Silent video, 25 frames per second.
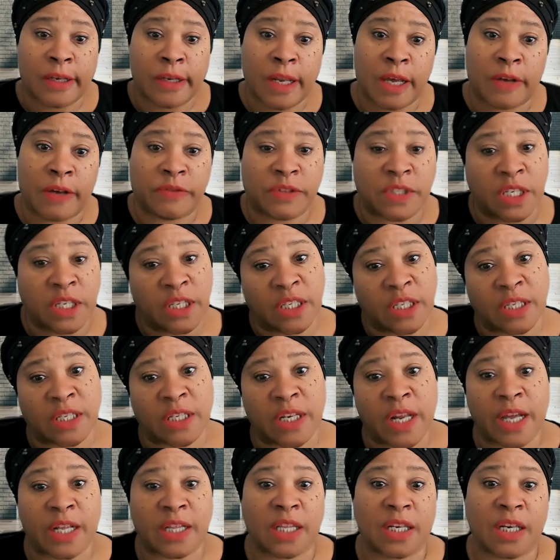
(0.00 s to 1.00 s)
love scene looked
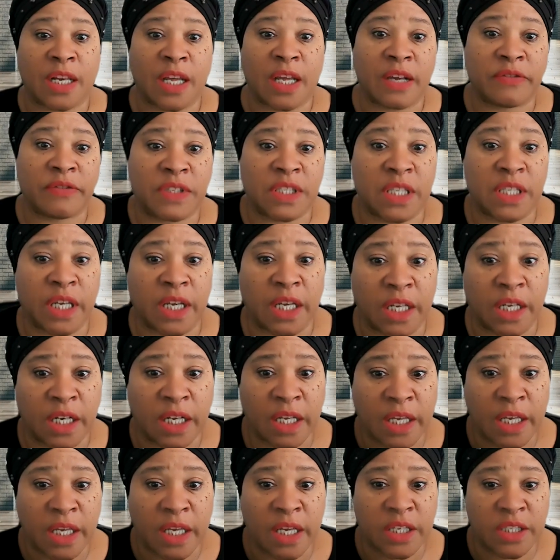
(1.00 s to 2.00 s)
like the love scene.
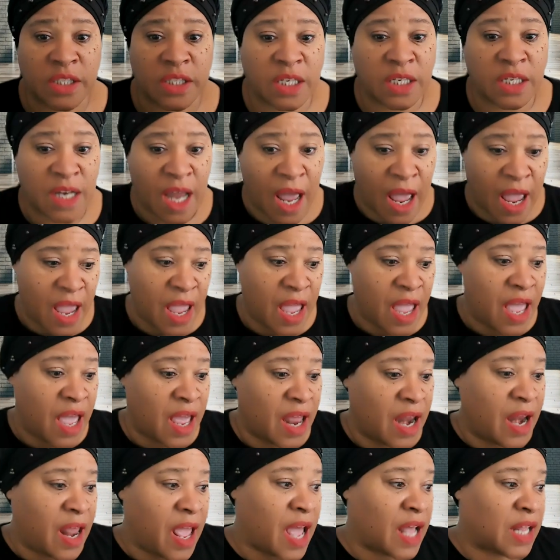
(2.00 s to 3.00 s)
See,
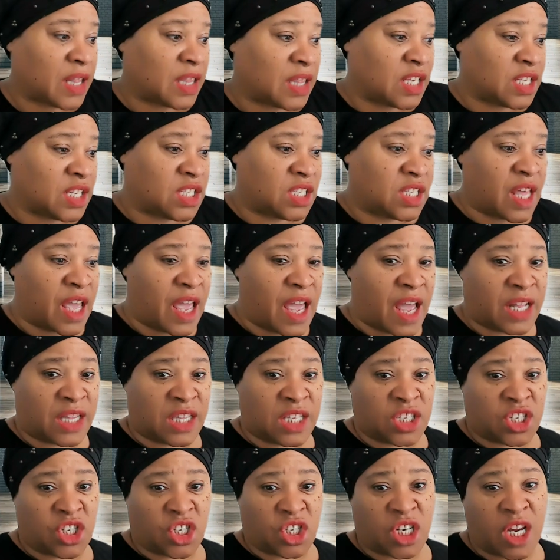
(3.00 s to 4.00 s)
Diane had this, they had
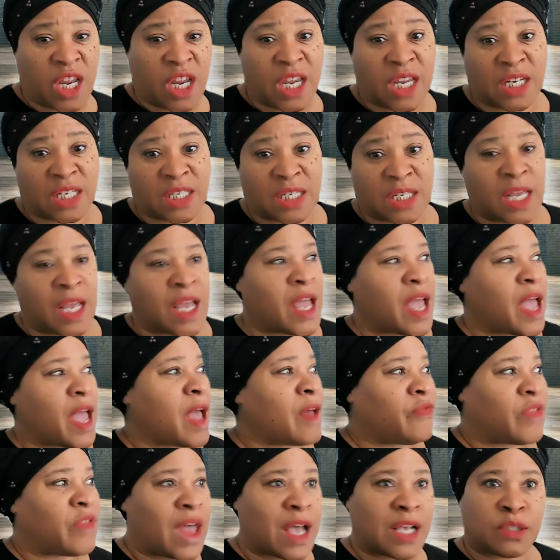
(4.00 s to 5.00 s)
the sheet,
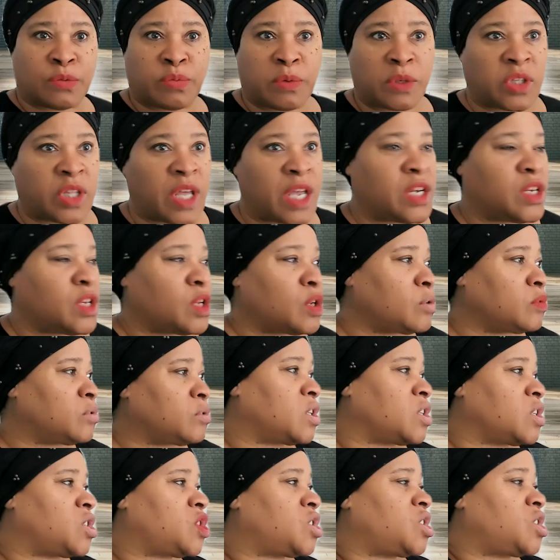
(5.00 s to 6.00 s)
and that's what they do.
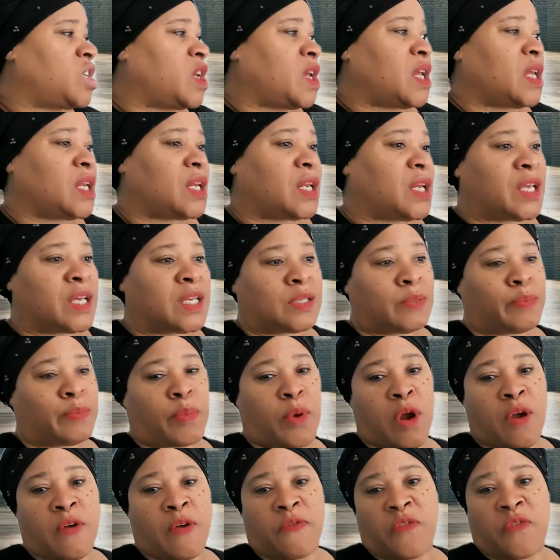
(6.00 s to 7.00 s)
The sheet is
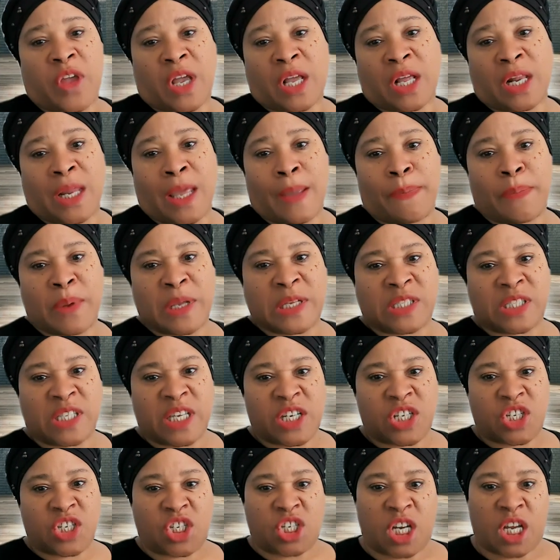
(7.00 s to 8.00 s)
perfectly
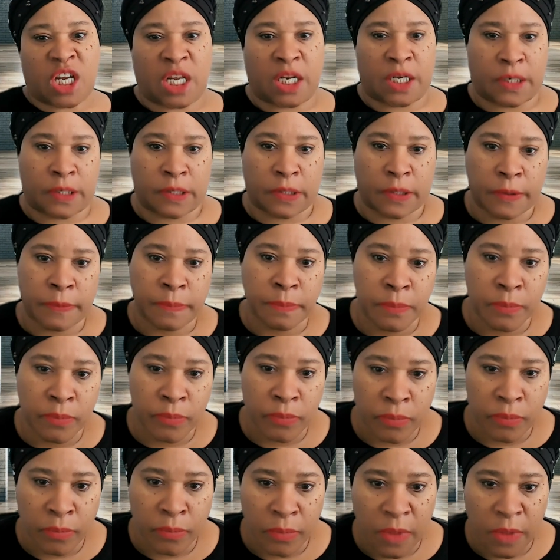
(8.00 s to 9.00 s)
positioned,
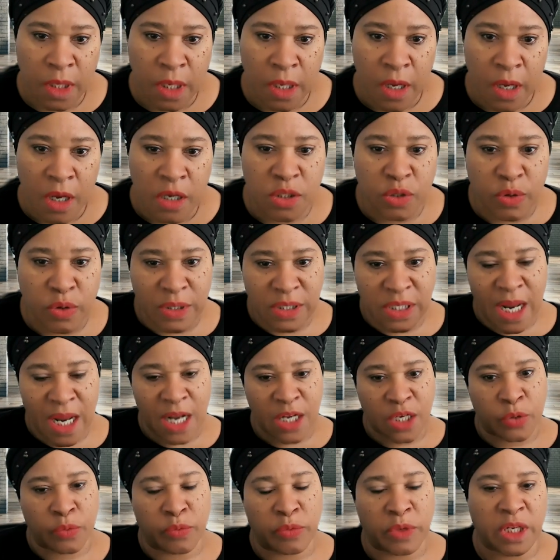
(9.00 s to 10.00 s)
so it's
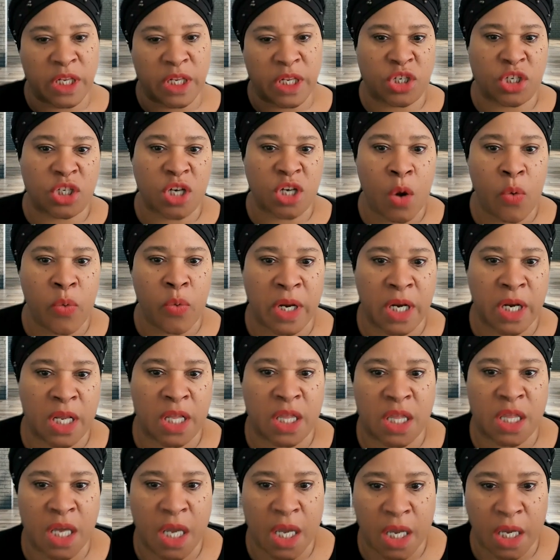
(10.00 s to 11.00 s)
not to really show
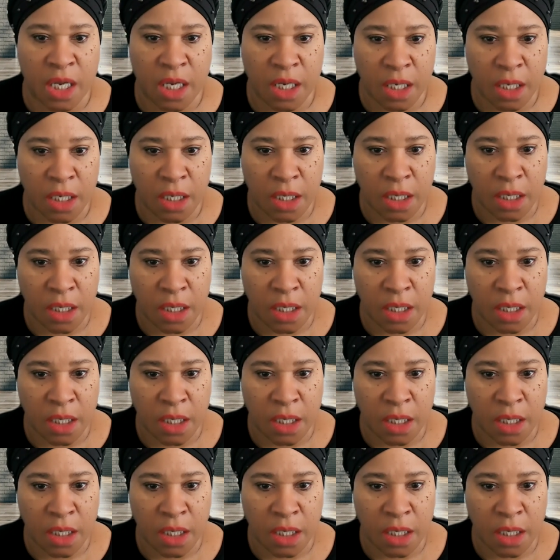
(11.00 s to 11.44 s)
anything.